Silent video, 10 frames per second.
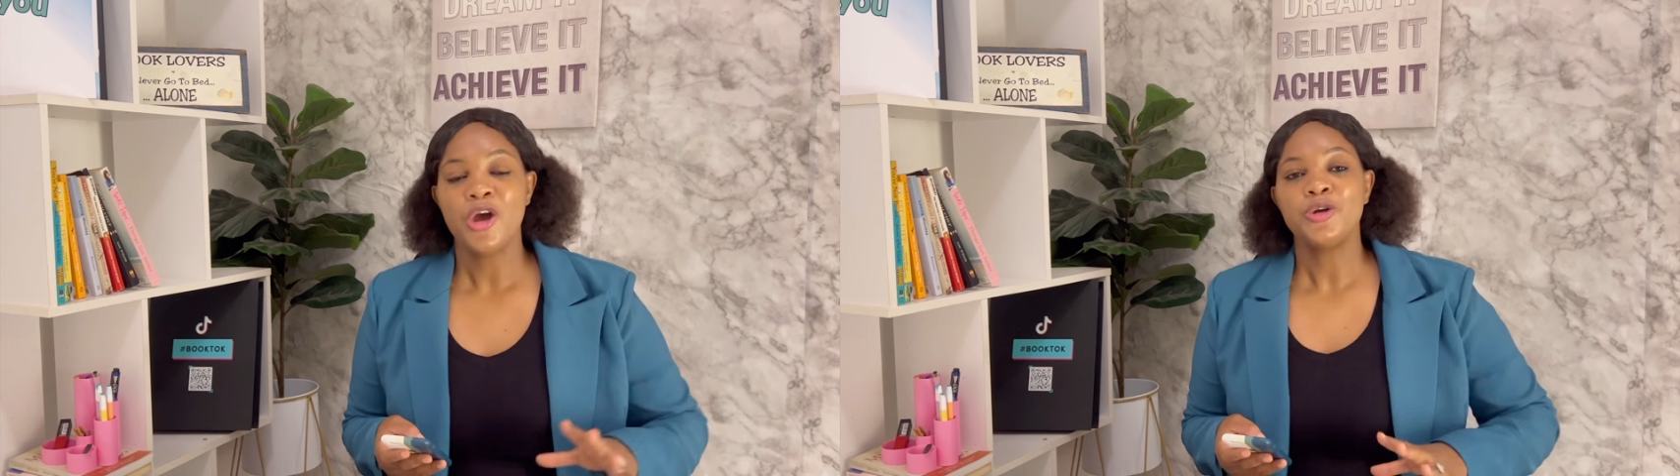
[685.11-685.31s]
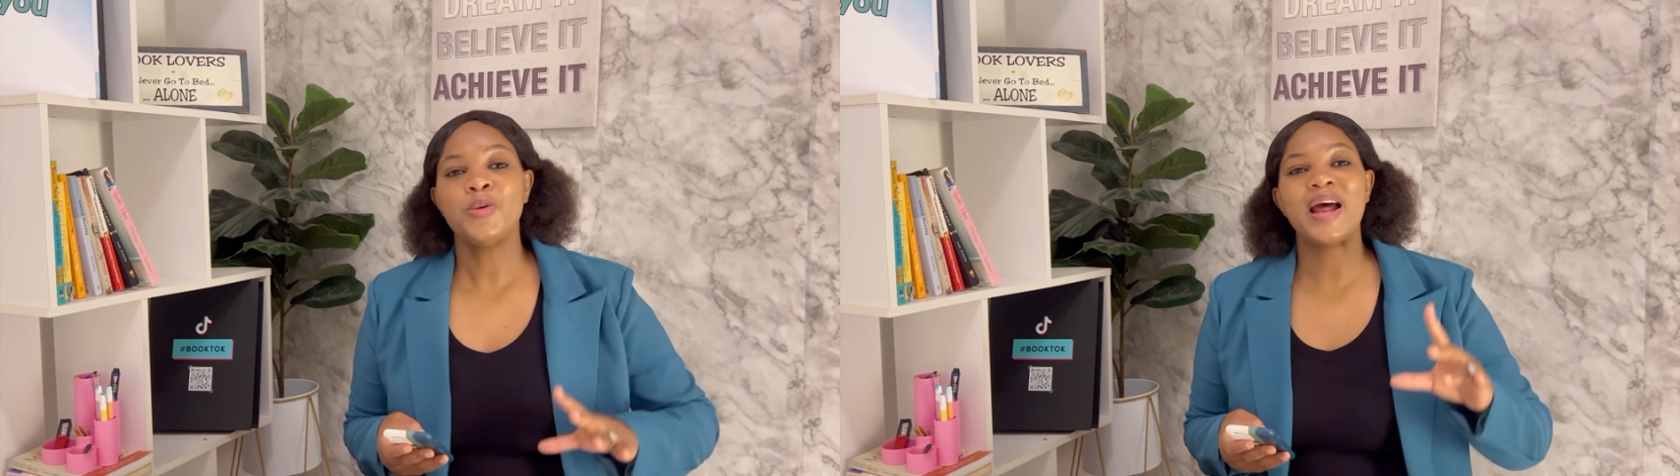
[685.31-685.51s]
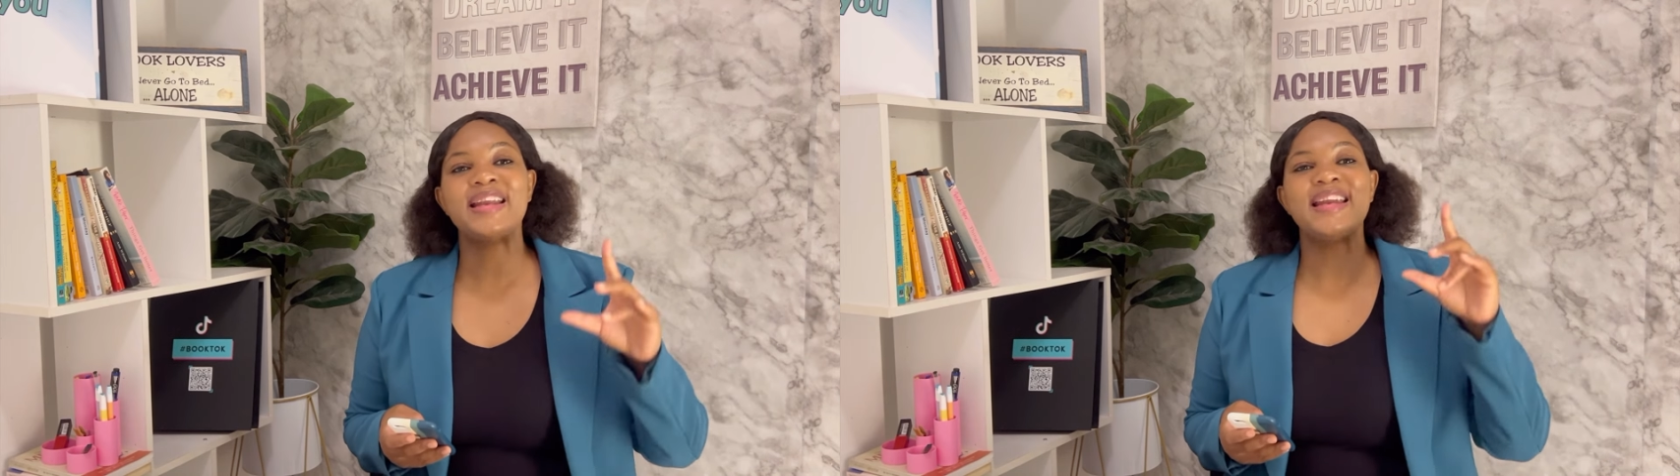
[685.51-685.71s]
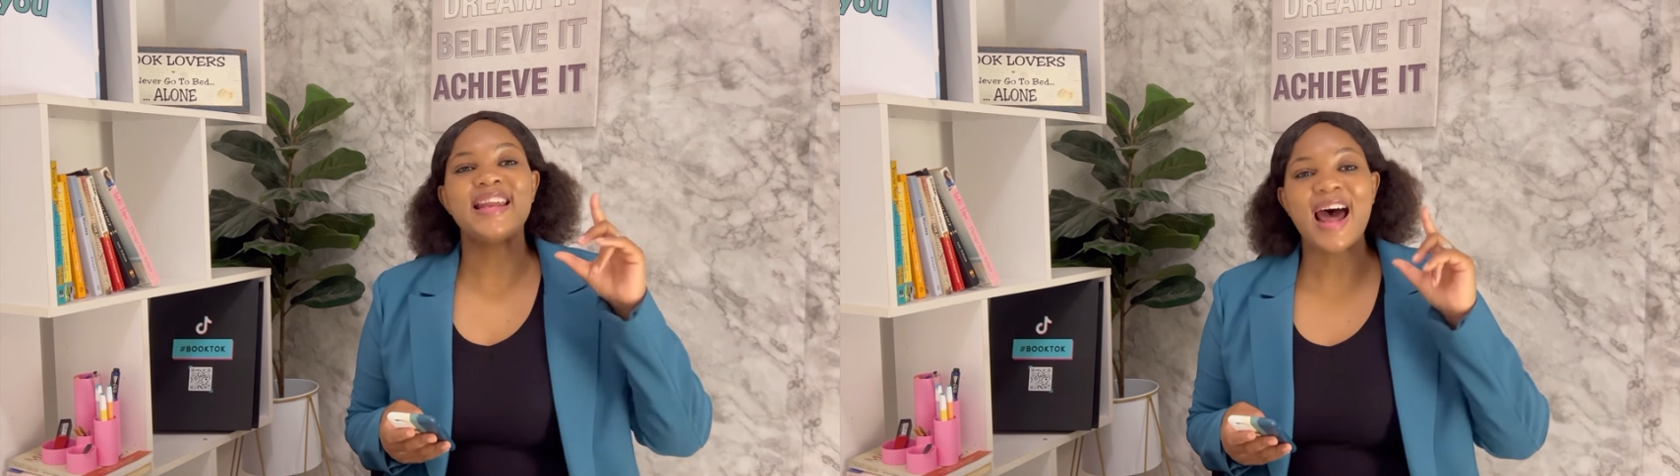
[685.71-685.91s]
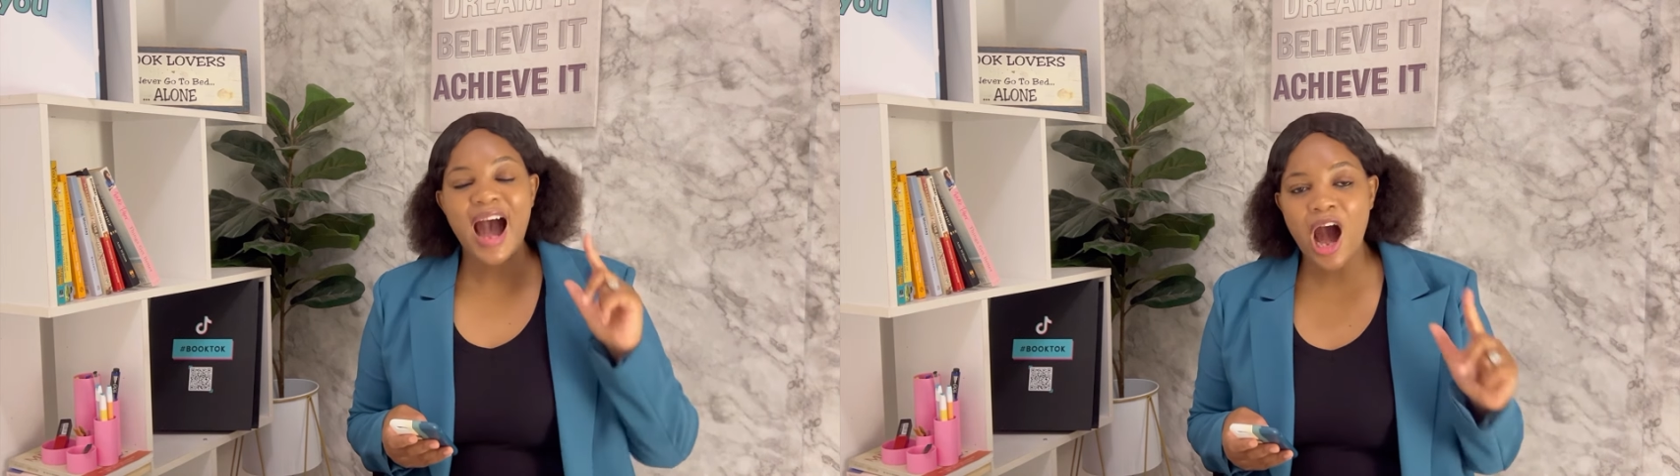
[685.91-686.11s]
you are
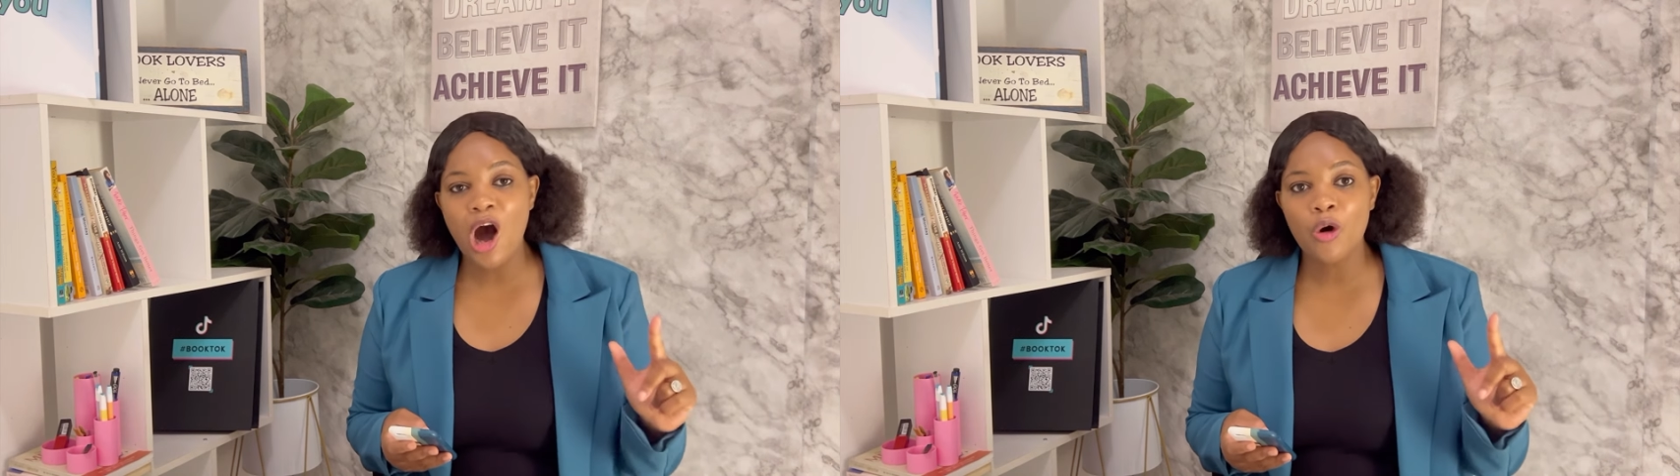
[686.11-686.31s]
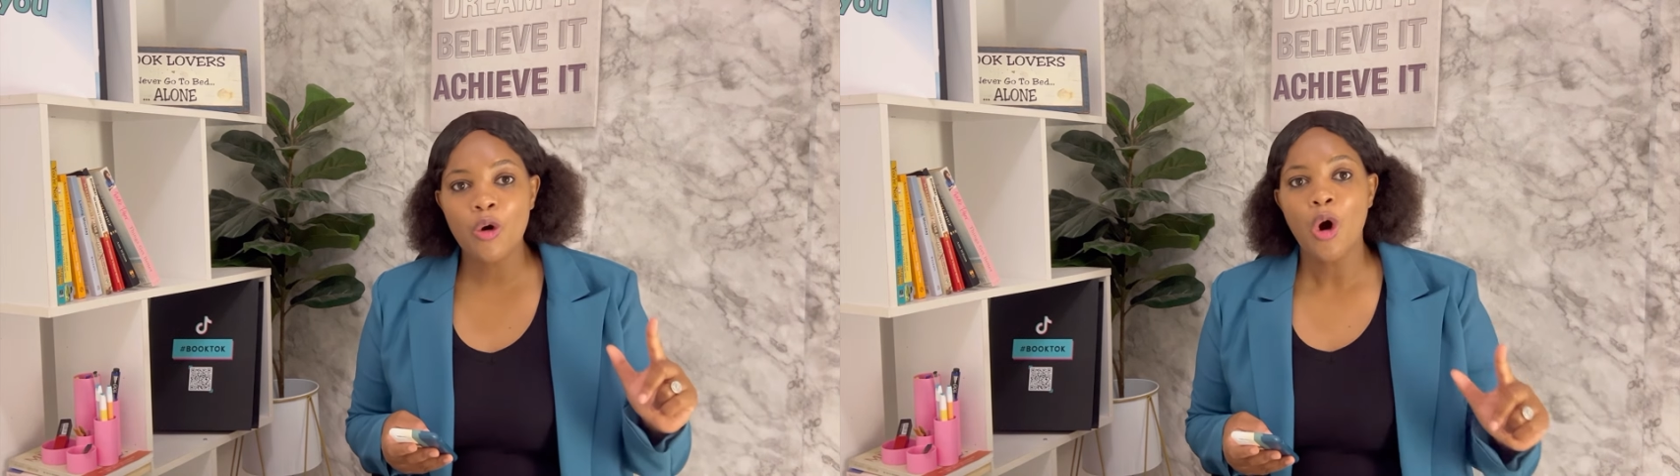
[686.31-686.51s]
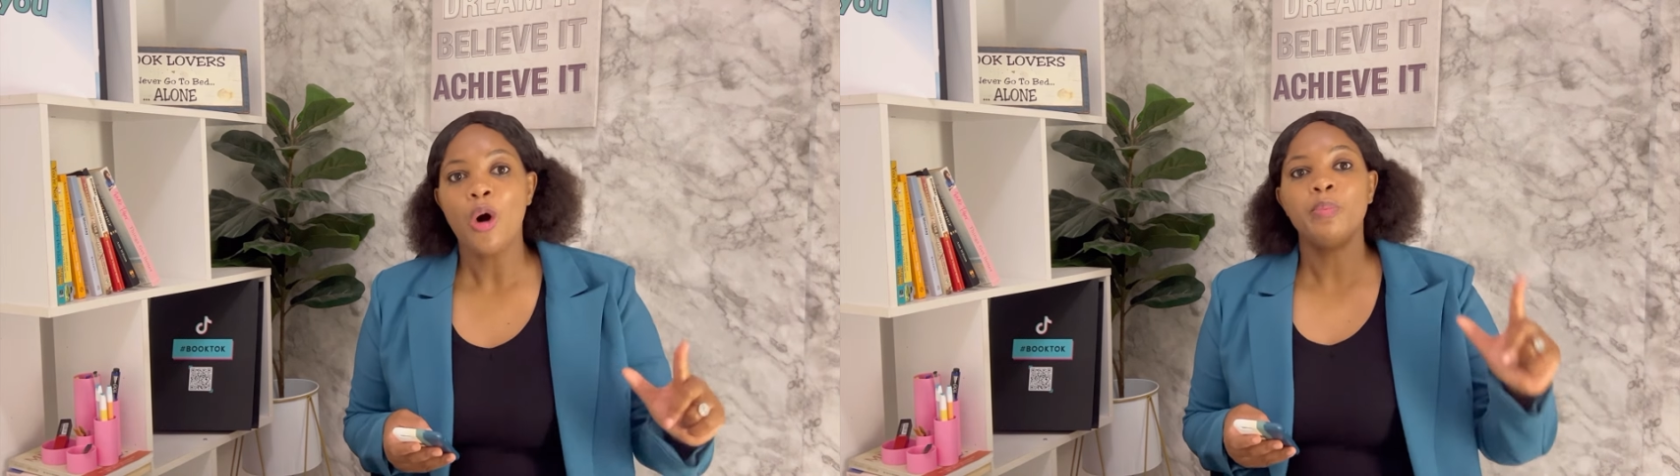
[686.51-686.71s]
now